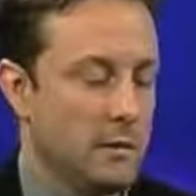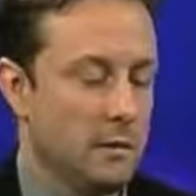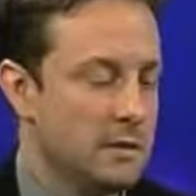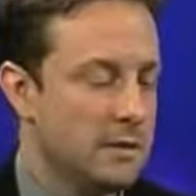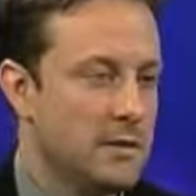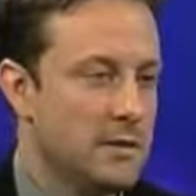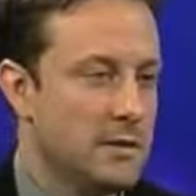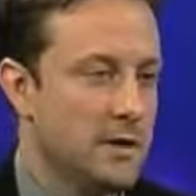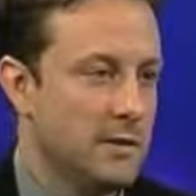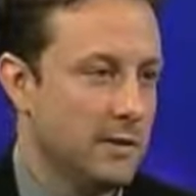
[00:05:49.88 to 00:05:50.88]
or
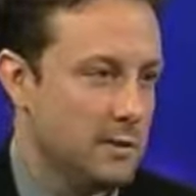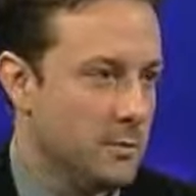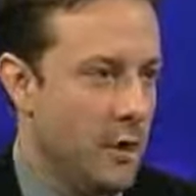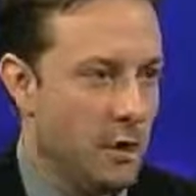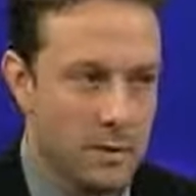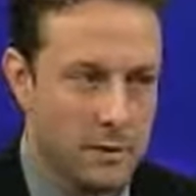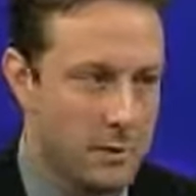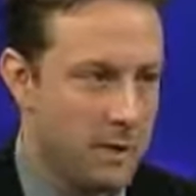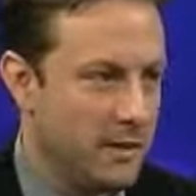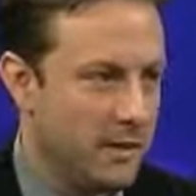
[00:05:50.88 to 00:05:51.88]
businesses that are in a smaller
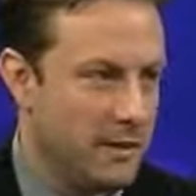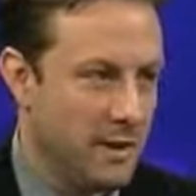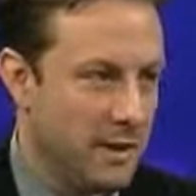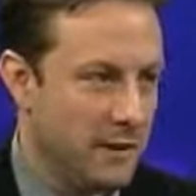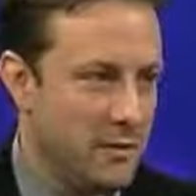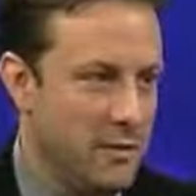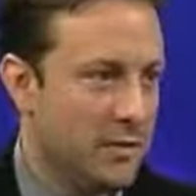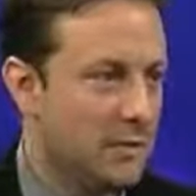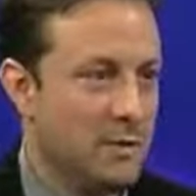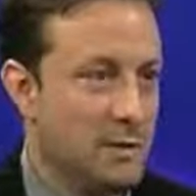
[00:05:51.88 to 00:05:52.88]
municipality in Niagara
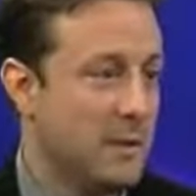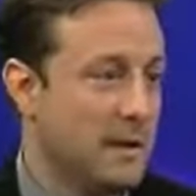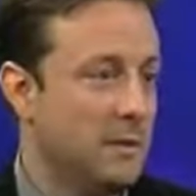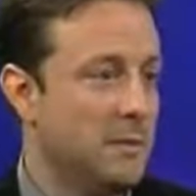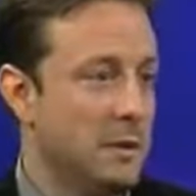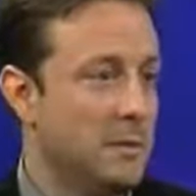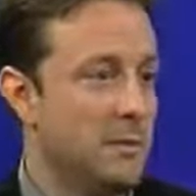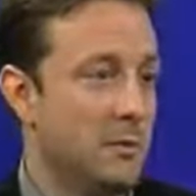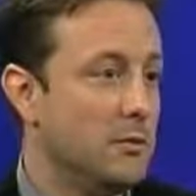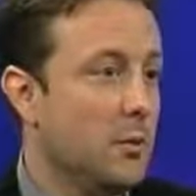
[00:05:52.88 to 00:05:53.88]
that
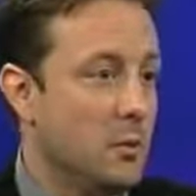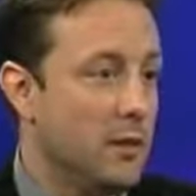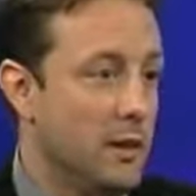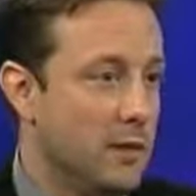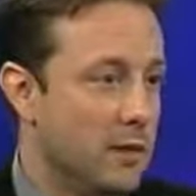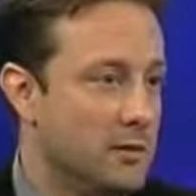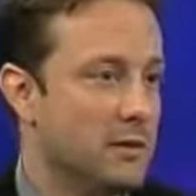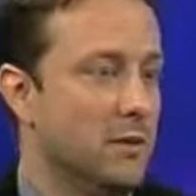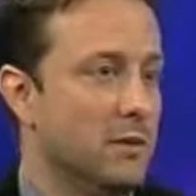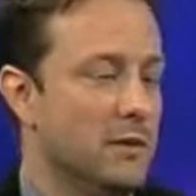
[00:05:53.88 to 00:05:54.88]
people don't know where they are.
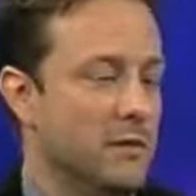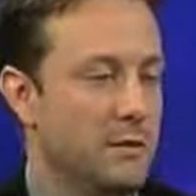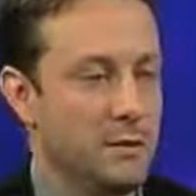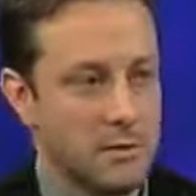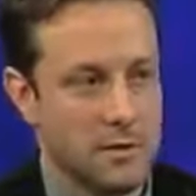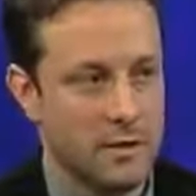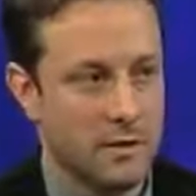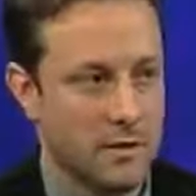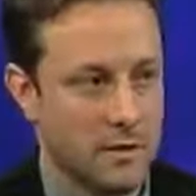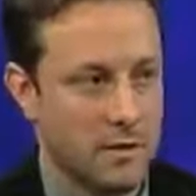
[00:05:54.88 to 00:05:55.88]
So if they're using
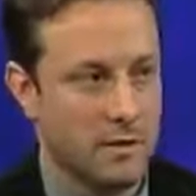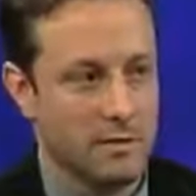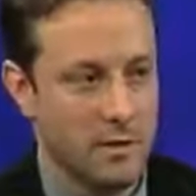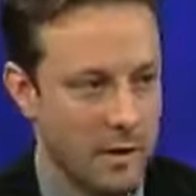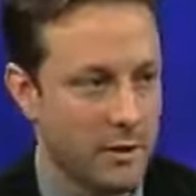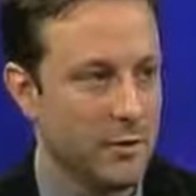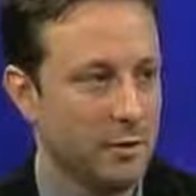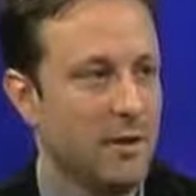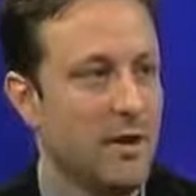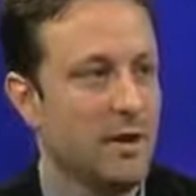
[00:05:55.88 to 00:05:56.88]
the
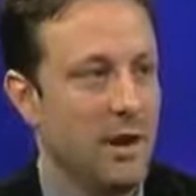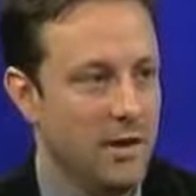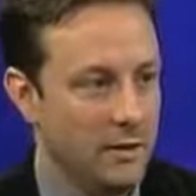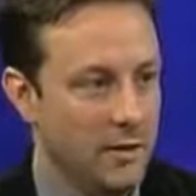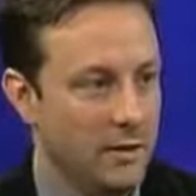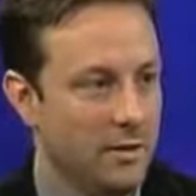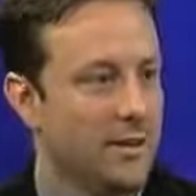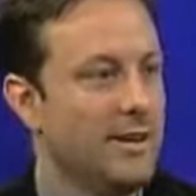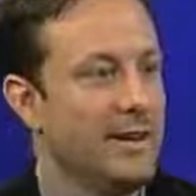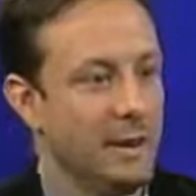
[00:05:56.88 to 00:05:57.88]
Niagara icon,
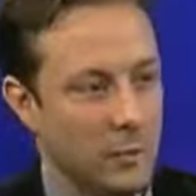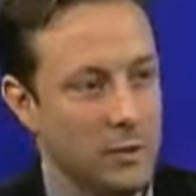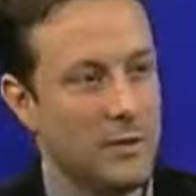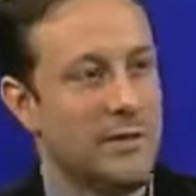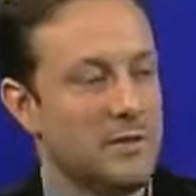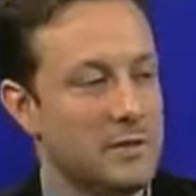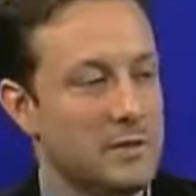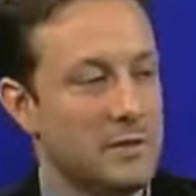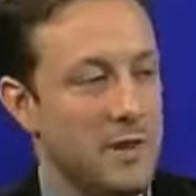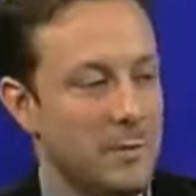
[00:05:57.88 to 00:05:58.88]
it really
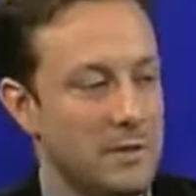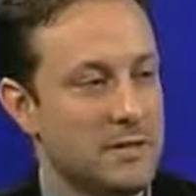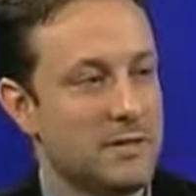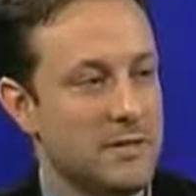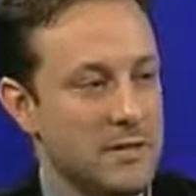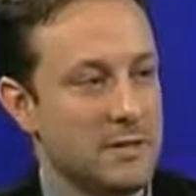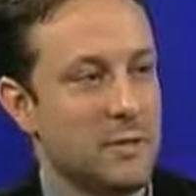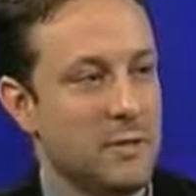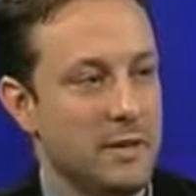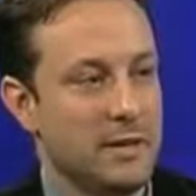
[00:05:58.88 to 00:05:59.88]
gives that business a sense
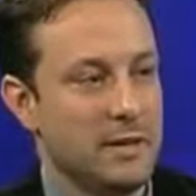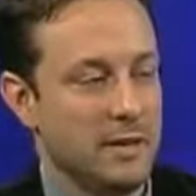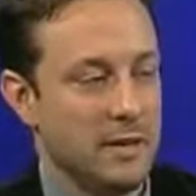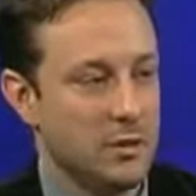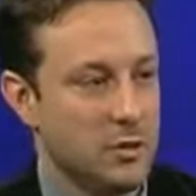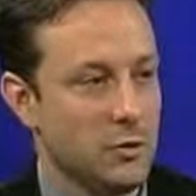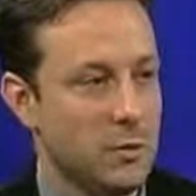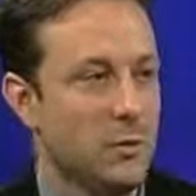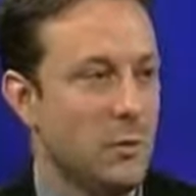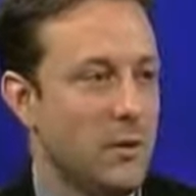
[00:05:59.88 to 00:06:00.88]
of place and shows
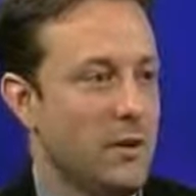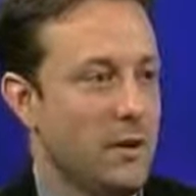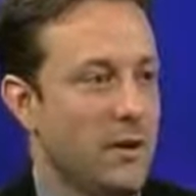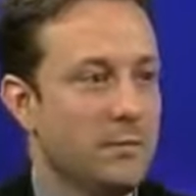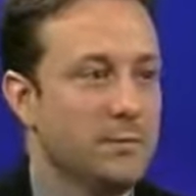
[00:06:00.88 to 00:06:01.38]
people where they are.